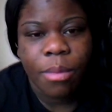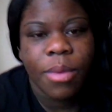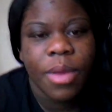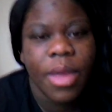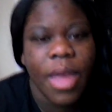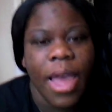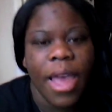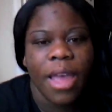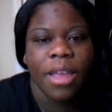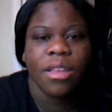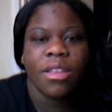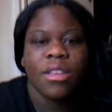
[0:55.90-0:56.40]

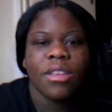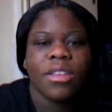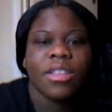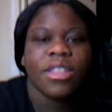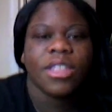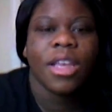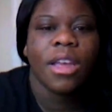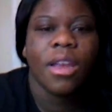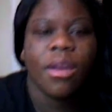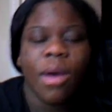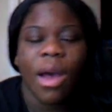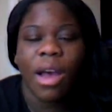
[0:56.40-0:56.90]
Yeah,
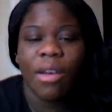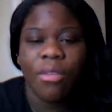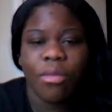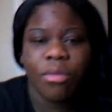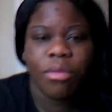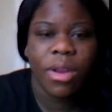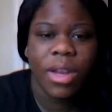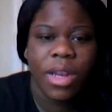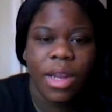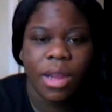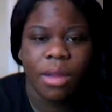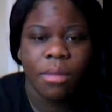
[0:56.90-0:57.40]
so I've
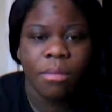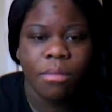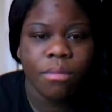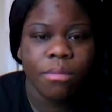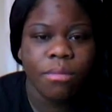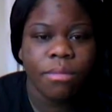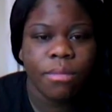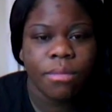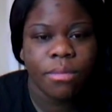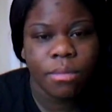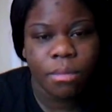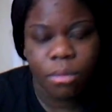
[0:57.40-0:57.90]
already
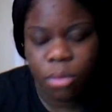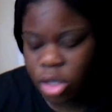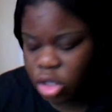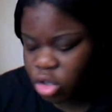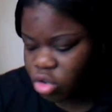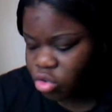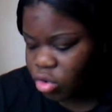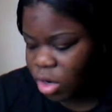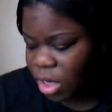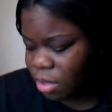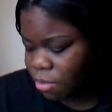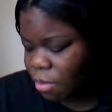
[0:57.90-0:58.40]

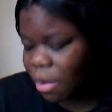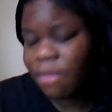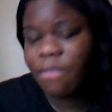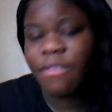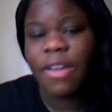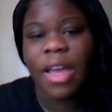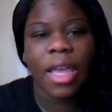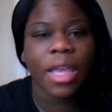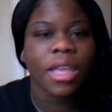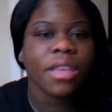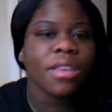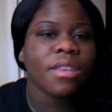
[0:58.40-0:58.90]
moisturised my
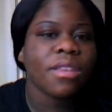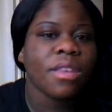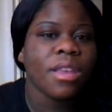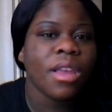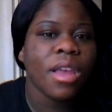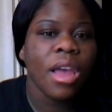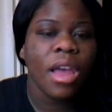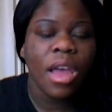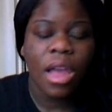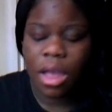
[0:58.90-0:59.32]
face.